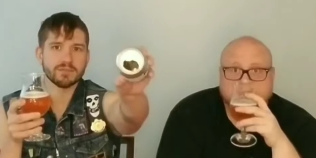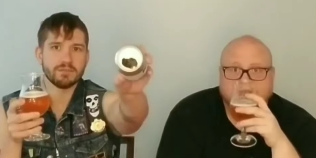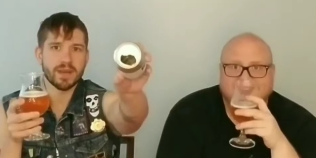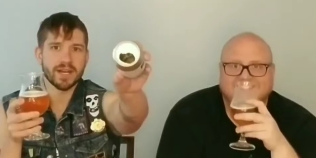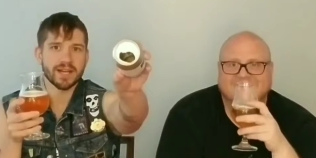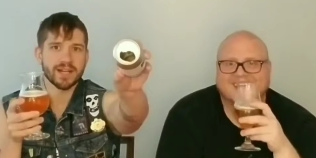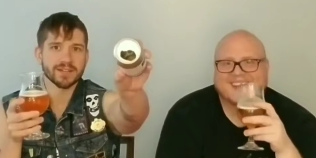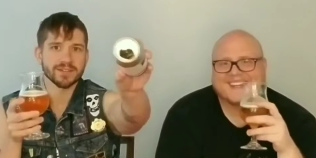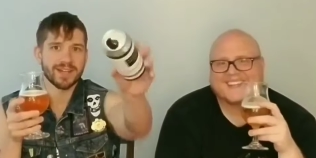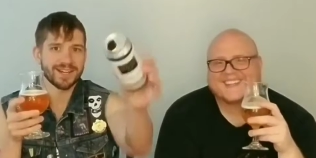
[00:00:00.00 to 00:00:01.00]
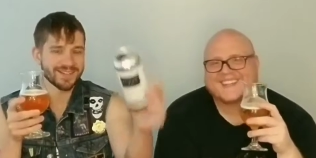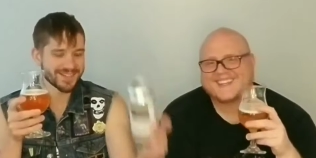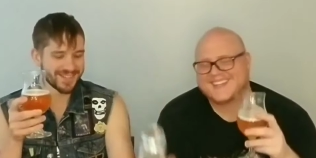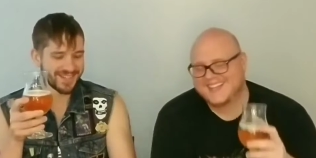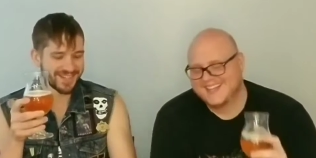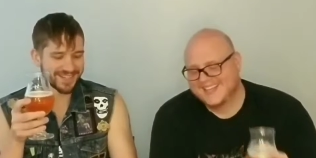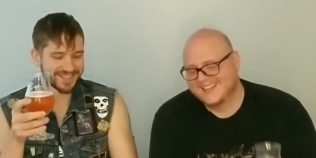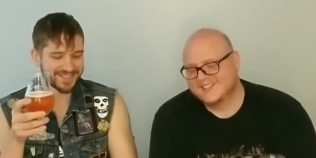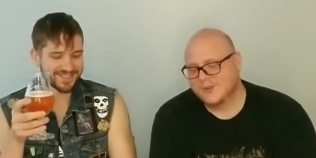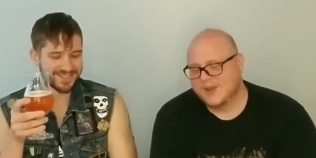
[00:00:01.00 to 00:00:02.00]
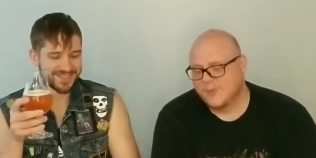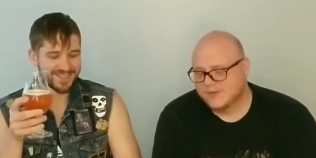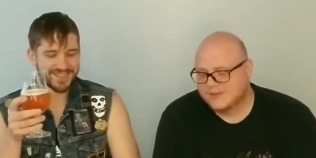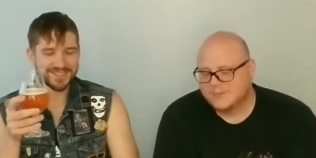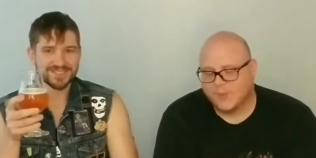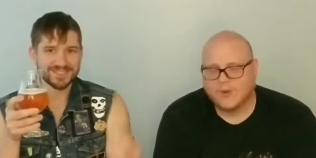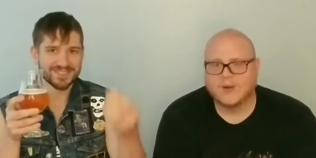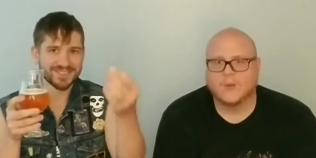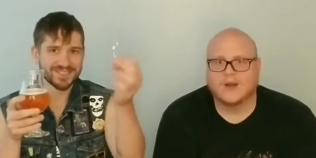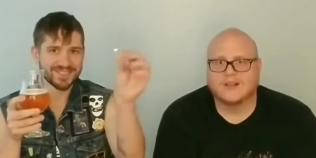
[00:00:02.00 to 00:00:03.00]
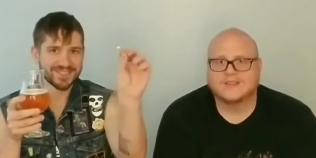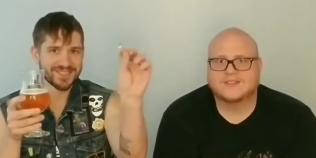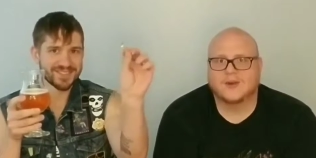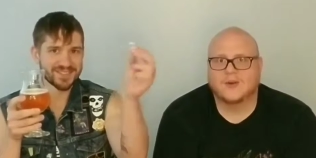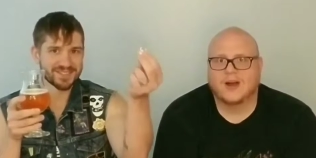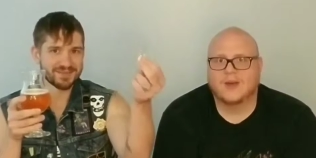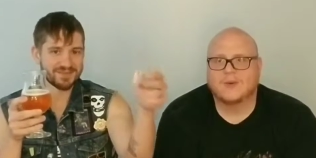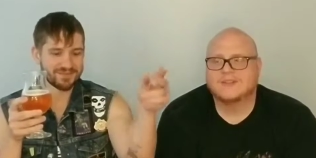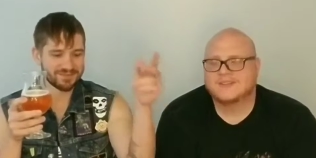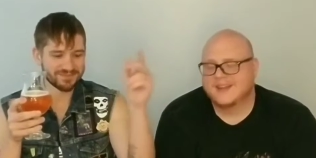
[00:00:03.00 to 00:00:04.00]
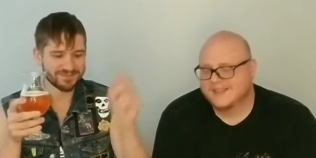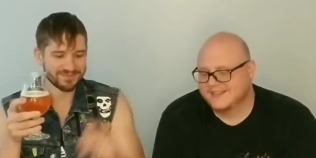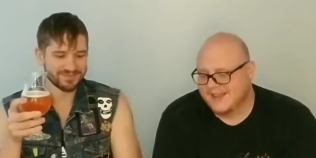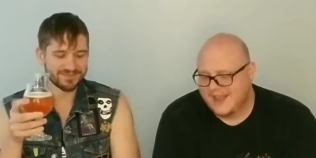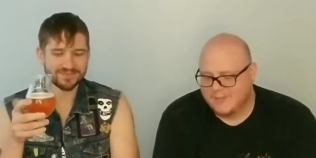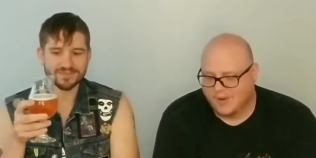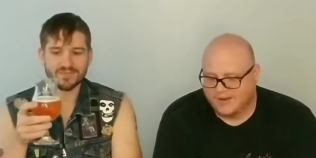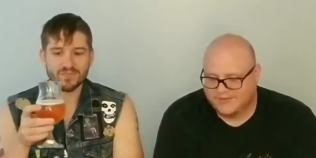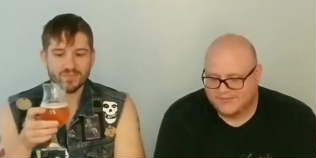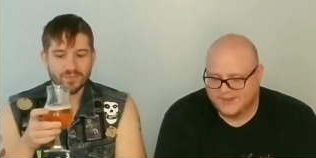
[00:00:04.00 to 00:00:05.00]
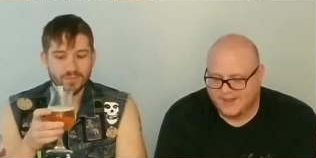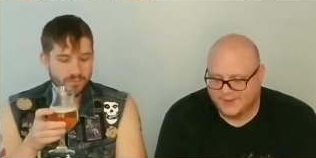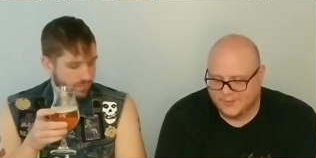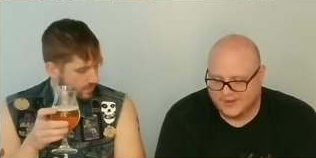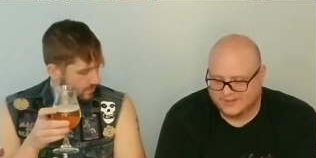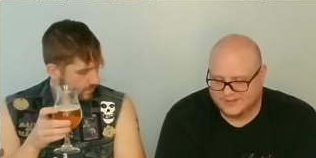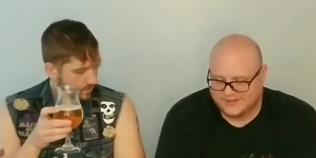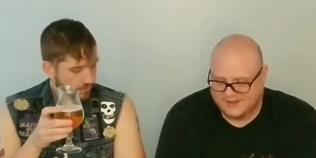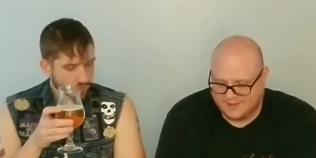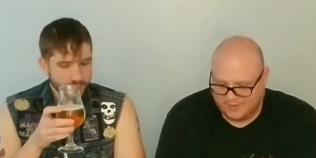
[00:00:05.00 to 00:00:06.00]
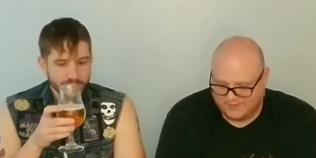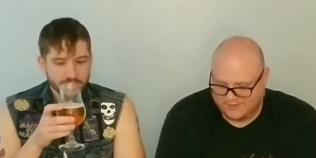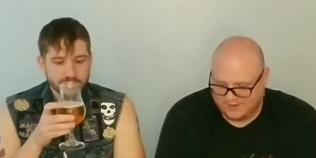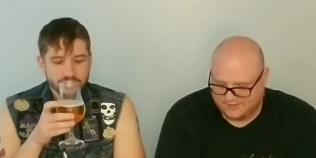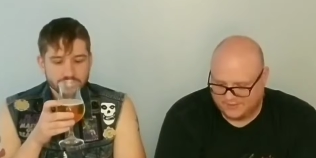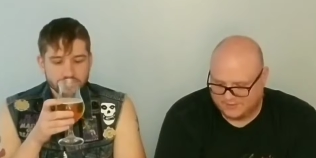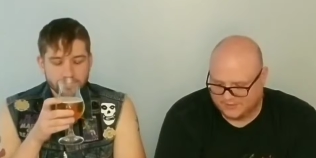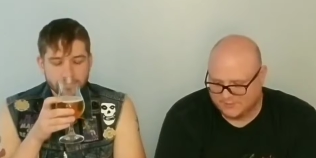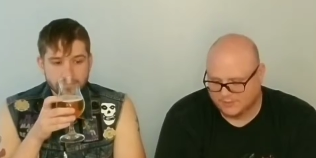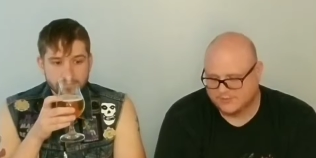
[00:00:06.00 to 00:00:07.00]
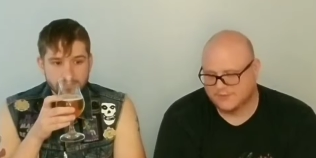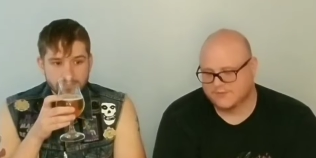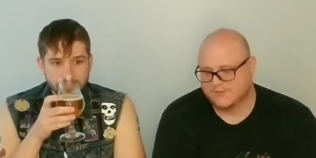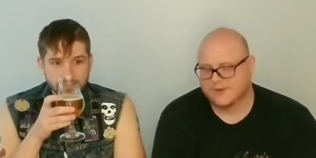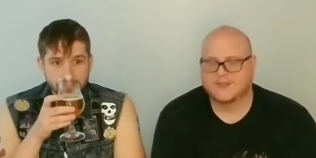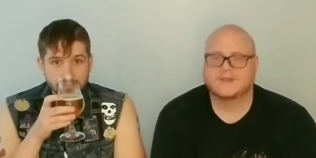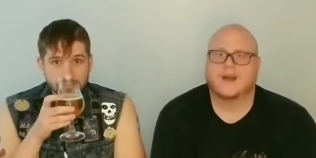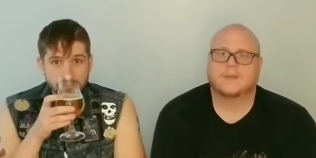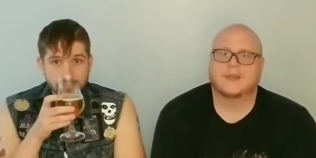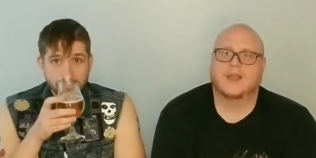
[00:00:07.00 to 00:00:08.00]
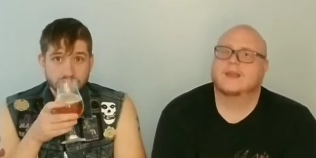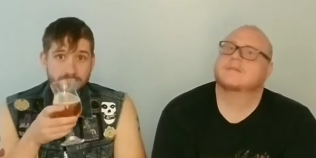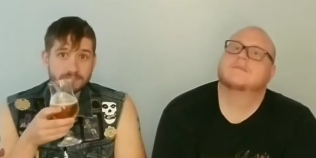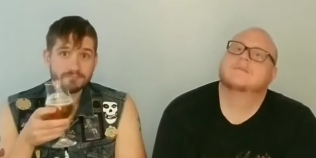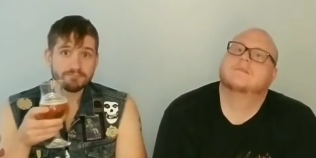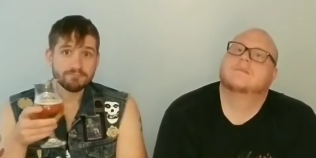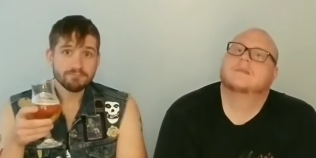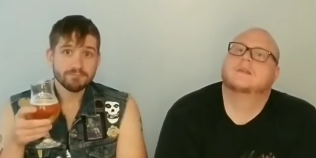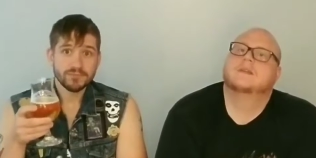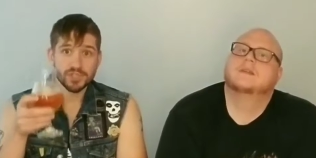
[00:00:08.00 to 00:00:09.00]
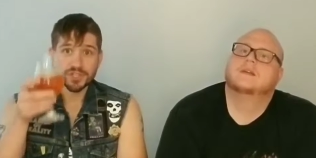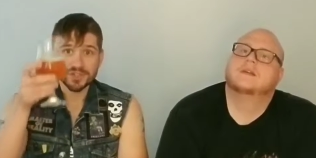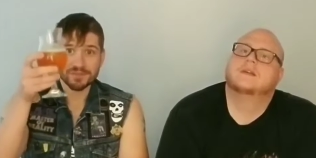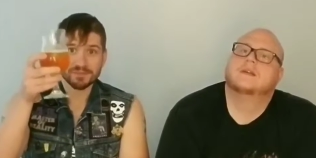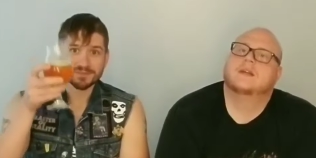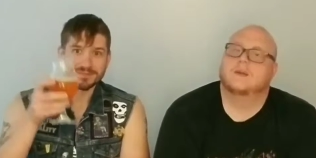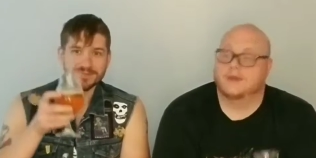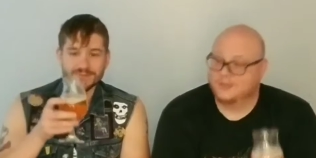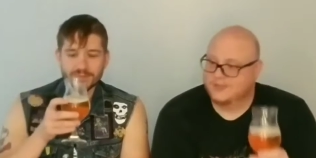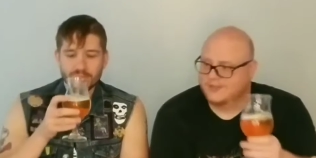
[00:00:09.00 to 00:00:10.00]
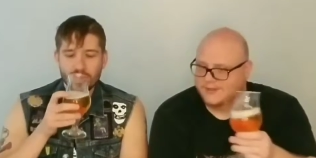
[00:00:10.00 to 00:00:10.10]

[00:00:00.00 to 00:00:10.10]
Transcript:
Speaker 1: manhandled out of this thing. So it wasn't pouring well, so I went to take the tab off, and when I took the tab off, I also took most of the front of the top of the can. Cheers. Anyway, cheers.